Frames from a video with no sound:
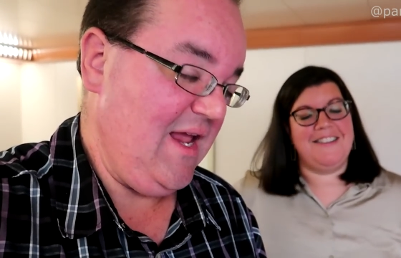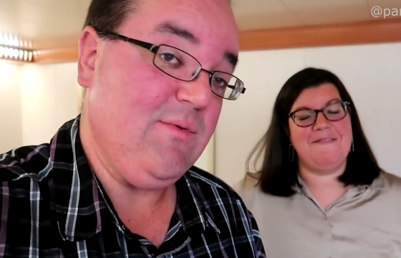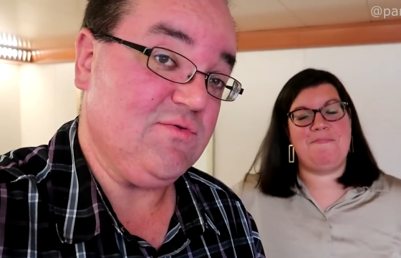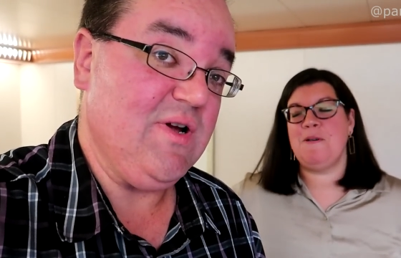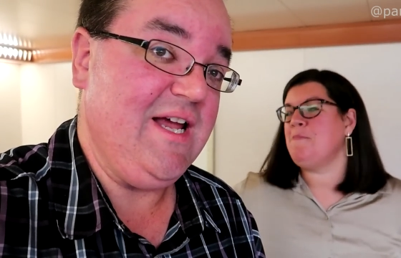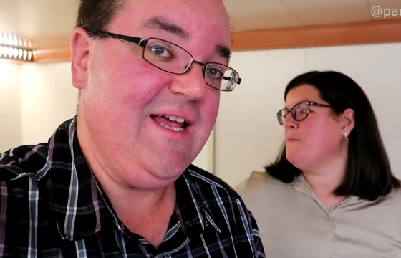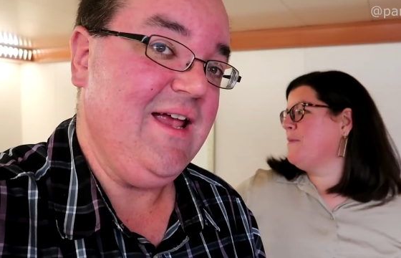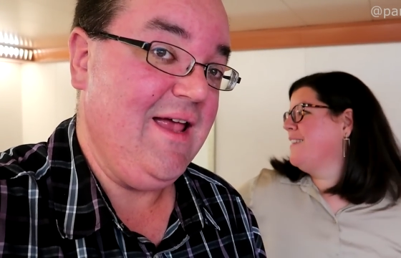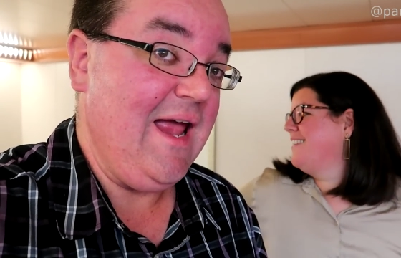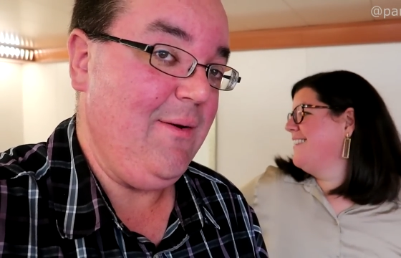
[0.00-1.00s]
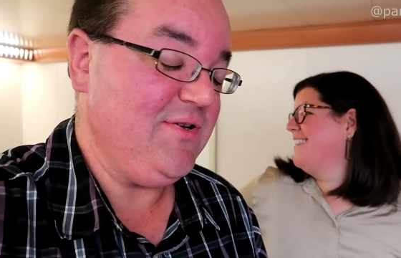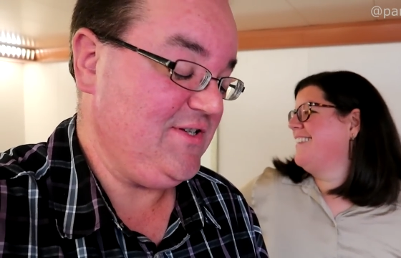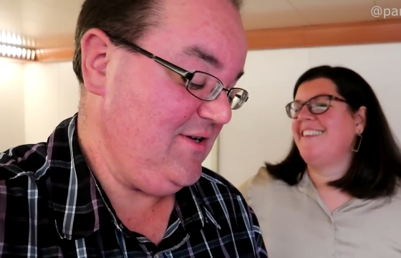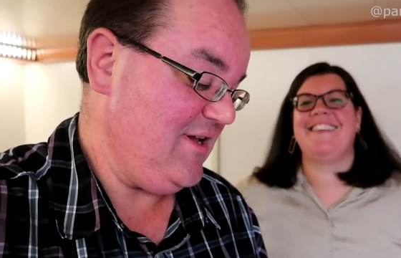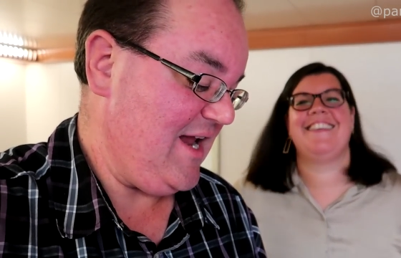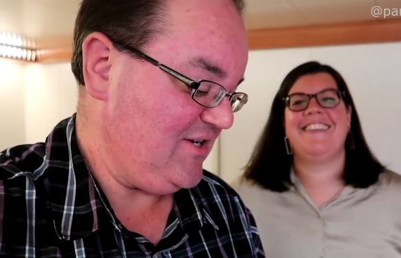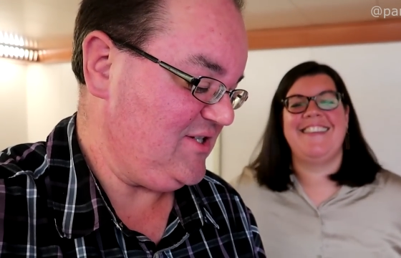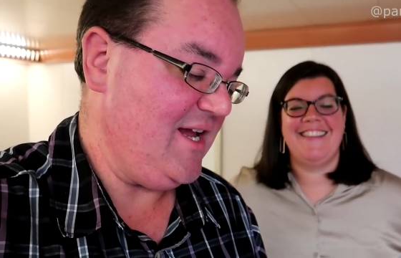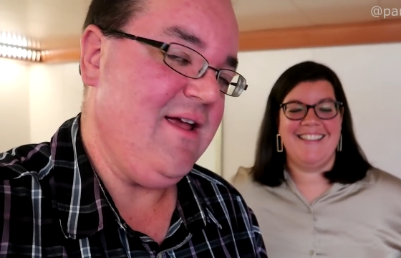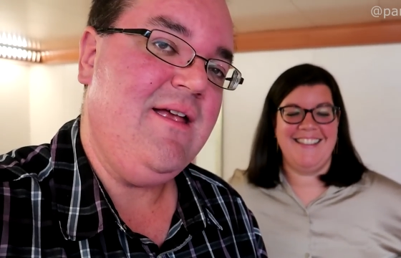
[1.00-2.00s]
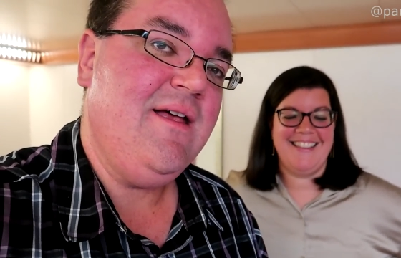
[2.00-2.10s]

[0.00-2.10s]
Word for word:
Speaker 1: It was good, actually.